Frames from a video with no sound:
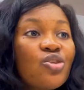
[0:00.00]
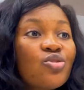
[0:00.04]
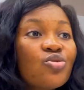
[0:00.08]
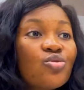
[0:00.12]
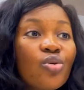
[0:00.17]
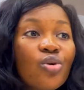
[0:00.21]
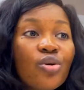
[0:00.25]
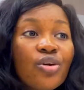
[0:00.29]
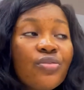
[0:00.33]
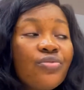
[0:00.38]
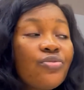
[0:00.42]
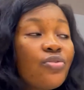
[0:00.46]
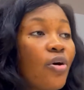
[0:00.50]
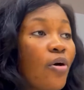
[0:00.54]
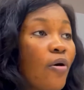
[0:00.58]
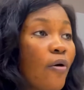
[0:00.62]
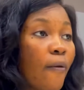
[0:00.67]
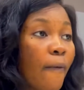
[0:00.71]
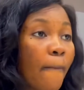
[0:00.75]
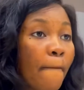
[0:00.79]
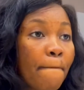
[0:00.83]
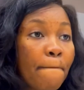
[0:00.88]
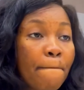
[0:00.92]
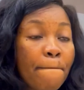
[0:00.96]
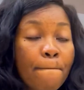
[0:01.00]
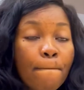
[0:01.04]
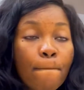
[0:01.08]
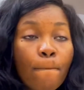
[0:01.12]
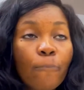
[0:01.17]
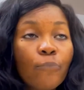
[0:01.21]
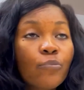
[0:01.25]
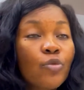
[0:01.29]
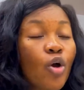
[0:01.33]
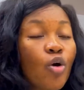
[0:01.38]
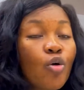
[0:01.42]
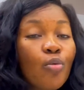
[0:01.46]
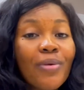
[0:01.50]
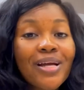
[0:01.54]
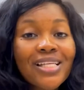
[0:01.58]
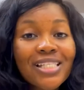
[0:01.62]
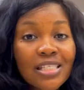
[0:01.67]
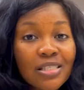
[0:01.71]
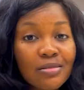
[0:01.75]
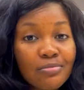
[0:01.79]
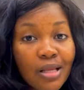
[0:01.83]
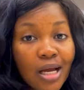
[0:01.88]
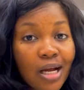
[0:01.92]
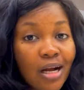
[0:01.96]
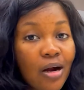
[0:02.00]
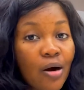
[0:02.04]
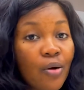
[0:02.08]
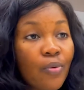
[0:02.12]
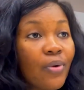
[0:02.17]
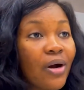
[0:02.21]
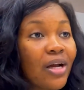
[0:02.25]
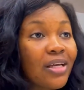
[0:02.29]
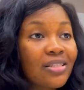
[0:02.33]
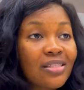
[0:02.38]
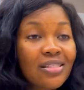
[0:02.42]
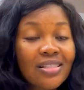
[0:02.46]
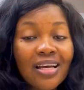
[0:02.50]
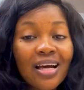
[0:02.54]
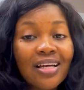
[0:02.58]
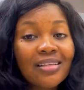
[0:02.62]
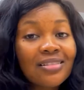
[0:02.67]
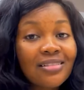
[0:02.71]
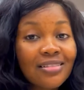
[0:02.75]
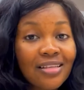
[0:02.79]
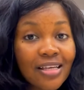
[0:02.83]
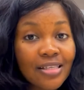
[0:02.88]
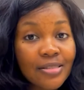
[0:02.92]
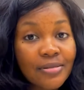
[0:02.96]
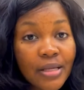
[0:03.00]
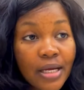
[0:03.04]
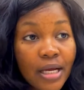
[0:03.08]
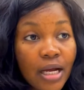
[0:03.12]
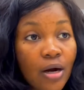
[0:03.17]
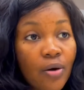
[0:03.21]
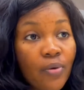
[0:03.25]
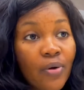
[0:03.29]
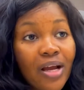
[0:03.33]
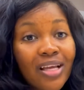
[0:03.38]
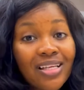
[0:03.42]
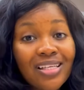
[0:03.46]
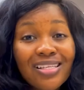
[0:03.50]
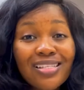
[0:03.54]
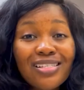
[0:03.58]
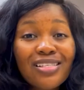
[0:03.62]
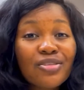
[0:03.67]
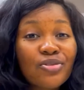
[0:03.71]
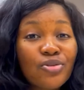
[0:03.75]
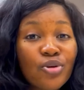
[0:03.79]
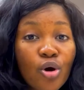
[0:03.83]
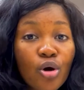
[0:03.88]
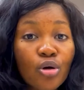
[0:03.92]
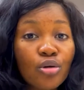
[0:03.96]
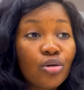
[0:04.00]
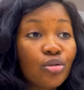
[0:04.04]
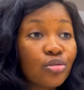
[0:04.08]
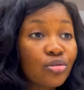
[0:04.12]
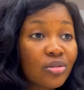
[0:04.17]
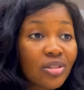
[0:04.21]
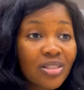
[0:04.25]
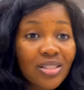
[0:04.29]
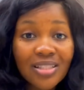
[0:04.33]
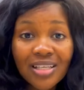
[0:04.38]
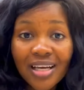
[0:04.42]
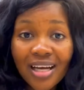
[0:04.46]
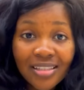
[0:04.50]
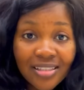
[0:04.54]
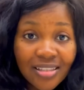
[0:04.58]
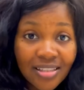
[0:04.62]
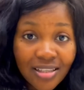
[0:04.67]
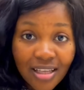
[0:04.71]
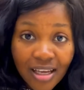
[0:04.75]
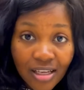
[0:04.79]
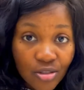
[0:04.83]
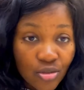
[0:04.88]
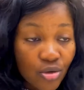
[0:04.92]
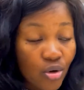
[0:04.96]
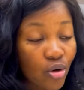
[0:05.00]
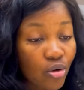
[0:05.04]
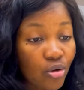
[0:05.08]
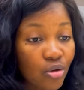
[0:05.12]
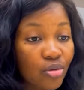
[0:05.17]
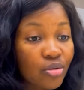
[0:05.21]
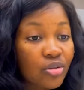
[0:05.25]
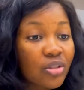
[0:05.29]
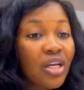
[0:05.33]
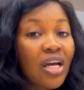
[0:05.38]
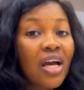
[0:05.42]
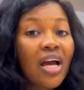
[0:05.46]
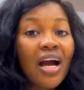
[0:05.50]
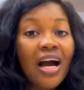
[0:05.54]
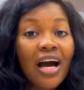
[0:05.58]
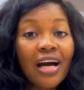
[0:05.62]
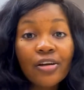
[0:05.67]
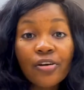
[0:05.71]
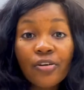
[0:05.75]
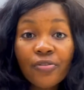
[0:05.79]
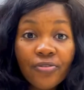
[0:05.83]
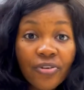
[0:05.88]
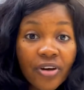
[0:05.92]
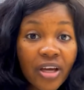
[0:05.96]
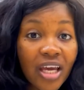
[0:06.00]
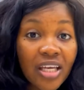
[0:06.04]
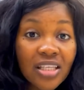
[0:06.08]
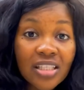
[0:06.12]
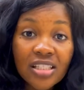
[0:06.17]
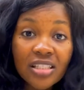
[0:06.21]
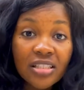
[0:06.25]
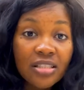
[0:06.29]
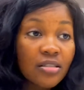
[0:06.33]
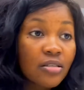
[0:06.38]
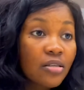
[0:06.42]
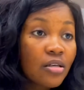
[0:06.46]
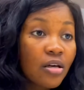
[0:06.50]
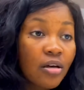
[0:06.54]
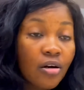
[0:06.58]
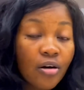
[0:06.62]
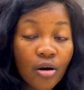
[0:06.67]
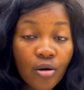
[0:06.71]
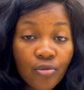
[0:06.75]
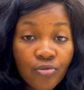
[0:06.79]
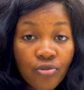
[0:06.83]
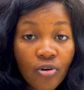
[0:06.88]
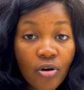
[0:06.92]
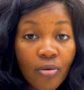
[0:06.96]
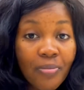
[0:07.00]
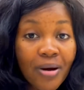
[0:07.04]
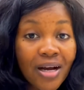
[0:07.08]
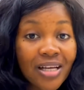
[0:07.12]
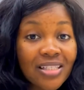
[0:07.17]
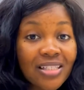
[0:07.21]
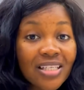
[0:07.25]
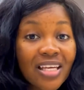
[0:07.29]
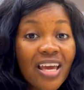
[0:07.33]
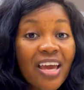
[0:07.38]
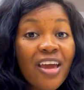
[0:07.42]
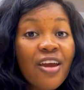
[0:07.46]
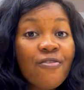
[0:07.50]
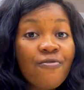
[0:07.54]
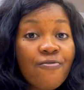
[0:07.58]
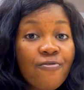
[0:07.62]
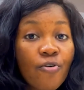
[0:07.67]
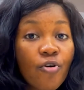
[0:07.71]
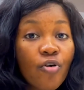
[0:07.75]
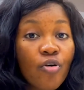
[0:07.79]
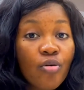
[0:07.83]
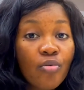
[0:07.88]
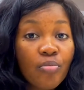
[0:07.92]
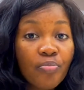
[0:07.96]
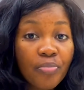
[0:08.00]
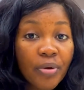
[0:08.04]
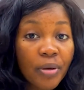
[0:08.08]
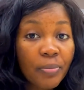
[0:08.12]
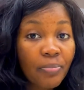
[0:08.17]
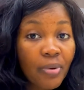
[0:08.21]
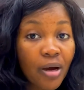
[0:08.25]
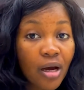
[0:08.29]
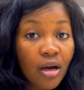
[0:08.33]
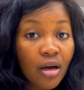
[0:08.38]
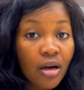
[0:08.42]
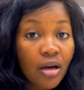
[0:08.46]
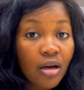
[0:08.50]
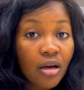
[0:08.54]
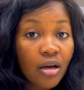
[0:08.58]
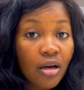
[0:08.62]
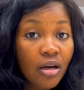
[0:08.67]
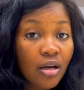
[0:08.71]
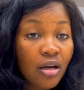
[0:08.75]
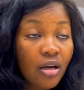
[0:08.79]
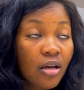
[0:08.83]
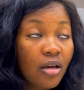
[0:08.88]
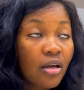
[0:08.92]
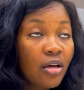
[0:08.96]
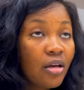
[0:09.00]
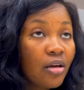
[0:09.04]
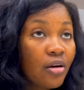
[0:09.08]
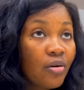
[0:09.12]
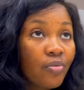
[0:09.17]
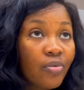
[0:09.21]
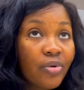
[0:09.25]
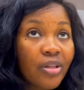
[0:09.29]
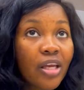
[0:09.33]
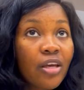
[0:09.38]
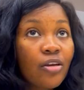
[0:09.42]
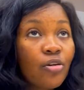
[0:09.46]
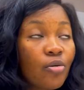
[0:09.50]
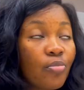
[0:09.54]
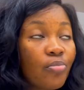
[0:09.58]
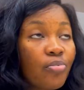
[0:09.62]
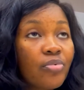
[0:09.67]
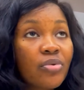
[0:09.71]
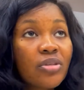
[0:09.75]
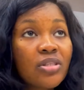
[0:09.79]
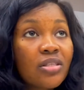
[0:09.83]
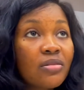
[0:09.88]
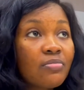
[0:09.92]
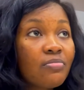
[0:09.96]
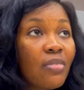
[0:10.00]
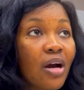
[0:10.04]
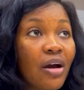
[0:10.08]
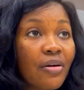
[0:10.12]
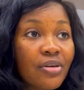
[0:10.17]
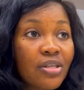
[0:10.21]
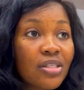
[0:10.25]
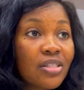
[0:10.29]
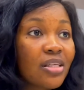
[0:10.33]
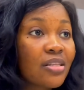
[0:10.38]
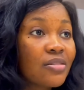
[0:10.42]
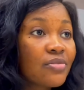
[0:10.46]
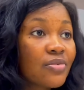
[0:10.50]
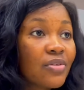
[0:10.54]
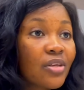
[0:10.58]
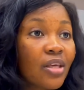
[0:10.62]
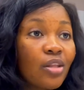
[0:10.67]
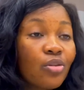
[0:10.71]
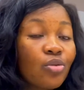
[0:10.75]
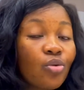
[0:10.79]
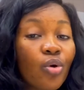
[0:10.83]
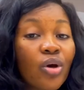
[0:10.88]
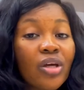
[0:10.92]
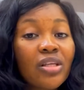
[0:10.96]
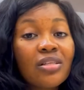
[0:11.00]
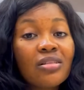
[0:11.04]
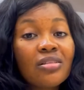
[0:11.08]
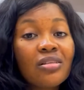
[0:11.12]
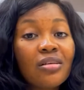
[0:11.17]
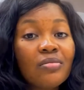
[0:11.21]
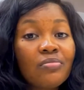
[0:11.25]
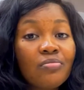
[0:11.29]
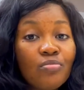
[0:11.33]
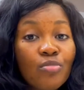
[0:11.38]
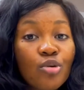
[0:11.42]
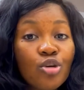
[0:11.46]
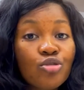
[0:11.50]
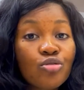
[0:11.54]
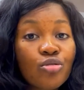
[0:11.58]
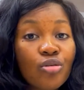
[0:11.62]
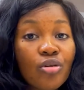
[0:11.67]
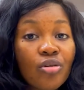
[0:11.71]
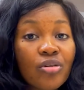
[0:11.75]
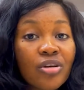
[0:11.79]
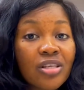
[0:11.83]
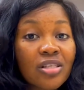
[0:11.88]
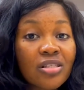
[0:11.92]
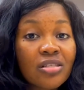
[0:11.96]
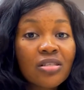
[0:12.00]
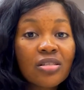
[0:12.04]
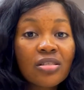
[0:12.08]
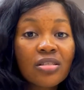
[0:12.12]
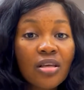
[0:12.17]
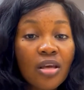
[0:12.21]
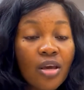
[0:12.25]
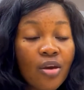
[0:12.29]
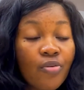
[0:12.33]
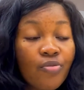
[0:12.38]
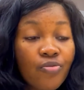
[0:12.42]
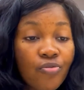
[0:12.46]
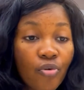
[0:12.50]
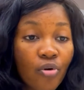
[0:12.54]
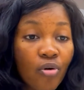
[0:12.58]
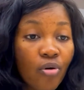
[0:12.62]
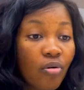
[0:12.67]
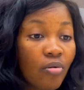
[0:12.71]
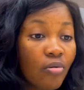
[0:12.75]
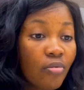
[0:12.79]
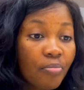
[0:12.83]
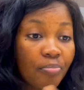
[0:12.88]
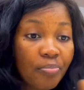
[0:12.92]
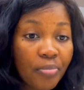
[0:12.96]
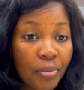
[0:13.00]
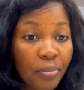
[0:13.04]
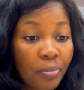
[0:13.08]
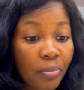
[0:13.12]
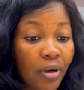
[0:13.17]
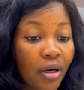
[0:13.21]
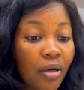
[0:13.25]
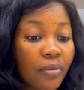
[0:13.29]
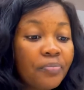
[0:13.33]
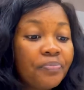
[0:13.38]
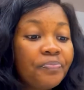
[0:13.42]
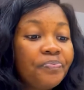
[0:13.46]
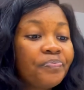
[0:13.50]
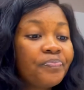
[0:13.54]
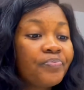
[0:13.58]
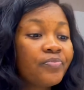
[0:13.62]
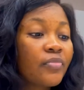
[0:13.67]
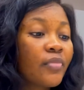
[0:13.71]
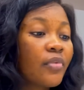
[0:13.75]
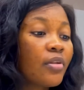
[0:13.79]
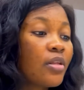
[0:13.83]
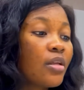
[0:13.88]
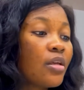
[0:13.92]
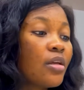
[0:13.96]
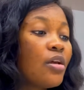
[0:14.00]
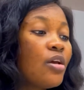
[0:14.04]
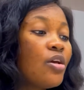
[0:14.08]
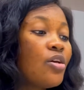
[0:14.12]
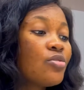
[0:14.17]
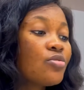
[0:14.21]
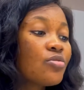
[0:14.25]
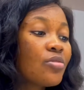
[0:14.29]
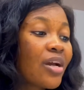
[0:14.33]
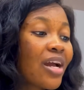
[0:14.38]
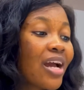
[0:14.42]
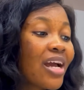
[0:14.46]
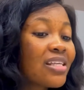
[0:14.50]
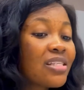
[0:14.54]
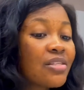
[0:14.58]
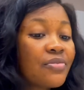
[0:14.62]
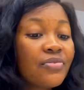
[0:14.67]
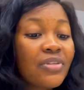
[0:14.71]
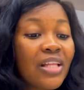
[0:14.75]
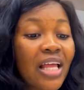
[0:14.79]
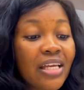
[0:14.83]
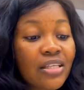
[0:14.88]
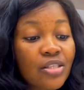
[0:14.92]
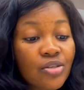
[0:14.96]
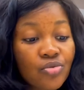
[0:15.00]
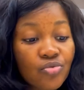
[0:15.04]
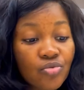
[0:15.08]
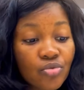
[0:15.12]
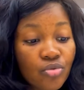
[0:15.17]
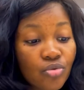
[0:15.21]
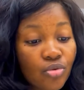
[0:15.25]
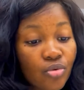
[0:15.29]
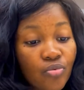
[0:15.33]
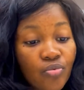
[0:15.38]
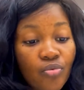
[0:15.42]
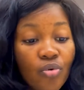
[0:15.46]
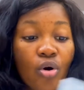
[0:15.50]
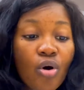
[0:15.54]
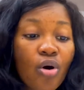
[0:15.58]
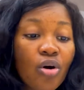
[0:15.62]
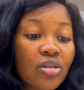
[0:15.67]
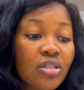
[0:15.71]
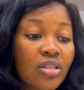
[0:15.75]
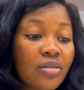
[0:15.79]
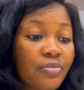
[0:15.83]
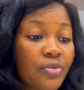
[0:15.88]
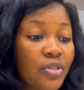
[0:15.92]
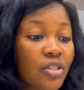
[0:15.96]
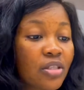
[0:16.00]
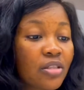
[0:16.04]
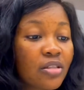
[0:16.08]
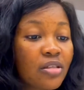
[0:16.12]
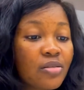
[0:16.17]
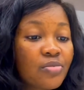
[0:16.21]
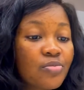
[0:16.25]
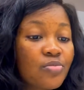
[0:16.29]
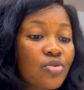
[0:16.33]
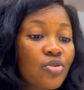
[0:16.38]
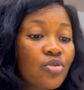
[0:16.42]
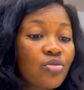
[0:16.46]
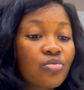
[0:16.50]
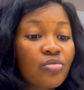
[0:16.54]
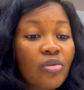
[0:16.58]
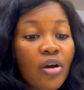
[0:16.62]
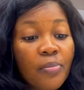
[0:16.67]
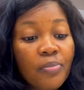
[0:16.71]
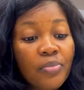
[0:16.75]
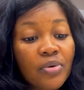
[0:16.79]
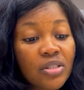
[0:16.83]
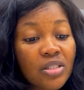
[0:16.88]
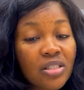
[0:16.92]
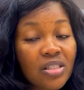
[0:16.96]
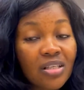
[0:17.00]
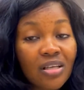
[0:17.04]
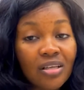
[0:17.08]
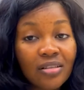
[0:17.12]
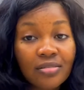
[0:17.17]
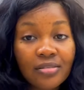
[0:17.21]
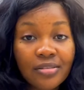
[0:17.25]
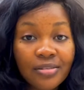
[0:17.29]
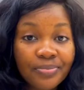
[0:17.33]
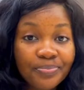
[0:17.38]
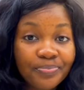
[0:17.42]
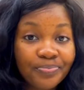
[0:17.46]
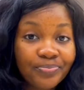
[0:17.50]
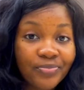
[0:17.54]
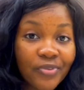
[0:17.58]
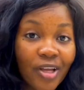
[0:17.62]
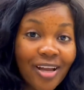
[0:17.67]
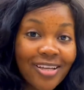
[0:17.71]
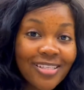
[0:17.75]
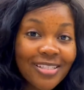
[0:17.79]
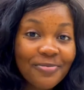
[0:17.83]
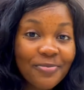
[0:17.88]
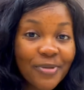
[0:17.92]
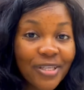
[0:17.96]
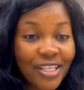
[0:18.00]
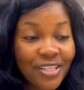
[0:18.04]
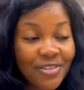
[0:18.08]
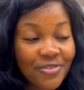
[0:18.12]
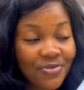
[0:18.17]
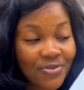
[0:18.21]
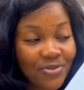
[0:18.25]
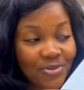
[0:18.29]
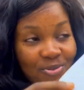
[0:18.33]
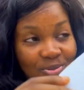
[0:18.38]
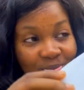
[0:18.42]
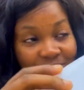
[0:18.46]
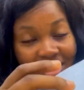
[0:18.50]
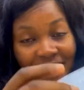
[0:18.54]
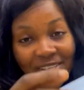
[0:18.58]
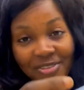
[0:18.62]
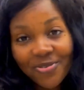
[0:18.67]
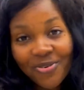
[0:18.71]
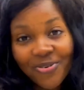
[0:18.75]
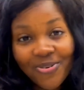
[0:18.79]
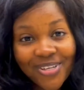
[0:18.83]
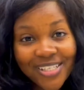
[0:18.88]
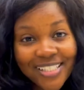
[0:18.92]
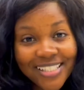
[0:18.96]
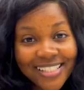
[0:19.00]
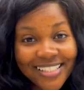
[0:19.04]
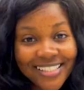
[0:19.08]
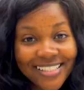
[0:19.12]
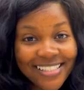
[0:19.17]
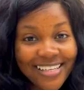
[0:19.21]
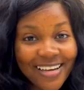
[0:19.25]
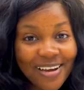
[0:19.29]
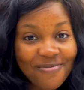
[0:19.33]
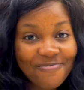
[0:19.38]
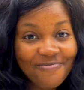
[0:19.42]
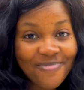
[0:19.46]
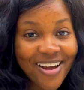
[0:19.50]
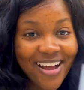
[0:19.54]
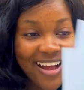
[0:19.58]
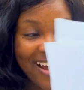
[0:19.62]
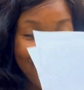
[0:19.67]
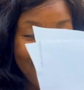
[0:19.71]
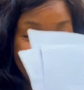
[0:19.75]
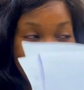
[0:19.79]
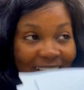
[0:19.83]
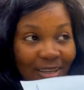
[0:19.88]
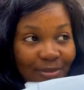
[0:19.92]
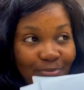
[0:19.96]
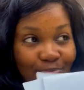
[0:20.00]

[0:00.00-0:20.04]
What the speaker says: So if your document is black and white, scan it as black and white. This is colored, scan it as colored, and don't forget the format A4 paper. Whether you're printing marriage certificate or anything, make sure it's A4 paper. Okay. So guys, if you like this video, of course, make sure to hit the subscribe button. I'll see you in my next video. Thanks for watching. Bye.